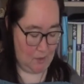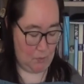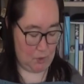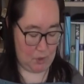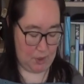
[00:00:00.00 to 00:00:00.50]

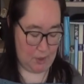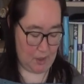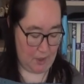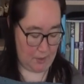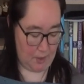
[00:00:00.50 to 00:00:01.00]
which
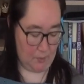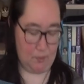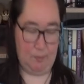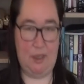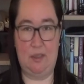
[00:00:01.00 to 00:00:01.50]
I think
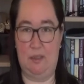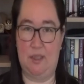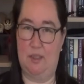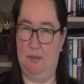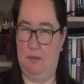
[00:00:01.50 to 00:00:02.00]
would be
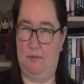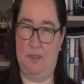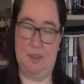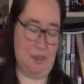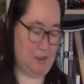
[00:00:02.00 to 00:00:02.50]
nice in the
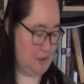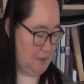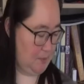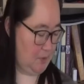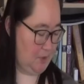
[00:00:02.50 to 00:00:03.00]
office at
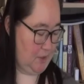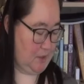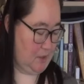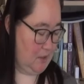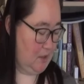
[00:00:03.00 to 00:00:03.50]
this point.
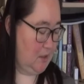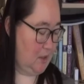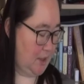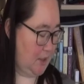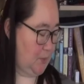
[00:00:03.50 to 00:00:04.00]

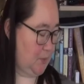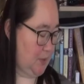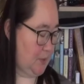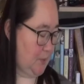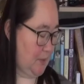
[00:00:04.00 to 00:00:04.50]
I can
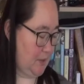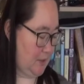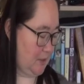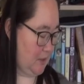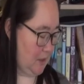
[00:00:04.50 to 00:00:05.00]
always
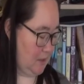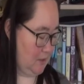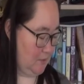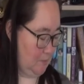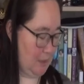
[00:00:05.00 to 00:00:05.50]
wear a
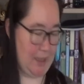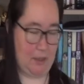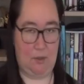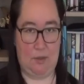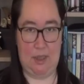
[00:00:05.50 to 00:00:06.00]
black
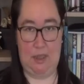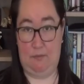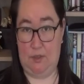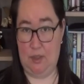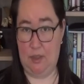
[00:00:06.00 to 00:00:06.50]
long
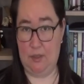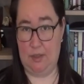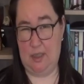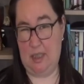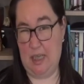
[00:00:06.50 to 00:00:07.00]
sleeve shirt
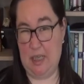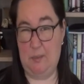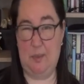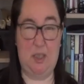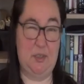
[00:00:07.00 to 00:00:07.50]

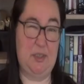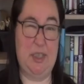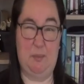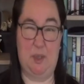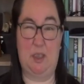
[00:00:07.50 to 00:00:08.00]
underneath, but
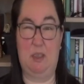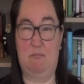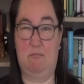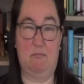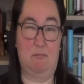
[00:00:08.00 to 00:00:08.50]
usually
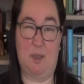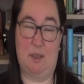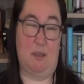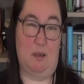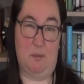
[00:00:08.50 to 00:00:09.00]

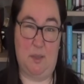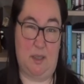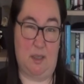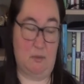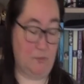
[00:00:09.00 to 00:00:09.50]
my arms
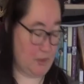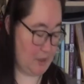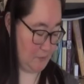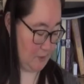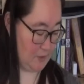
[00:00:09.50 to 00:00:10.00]
don't
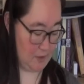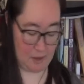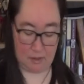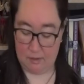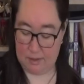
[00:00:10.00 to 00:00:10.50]
really feel the
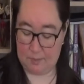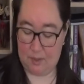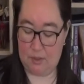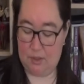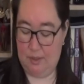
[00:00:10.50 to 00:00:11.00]
cold as
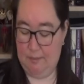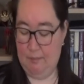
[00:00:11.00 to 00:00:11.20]
much.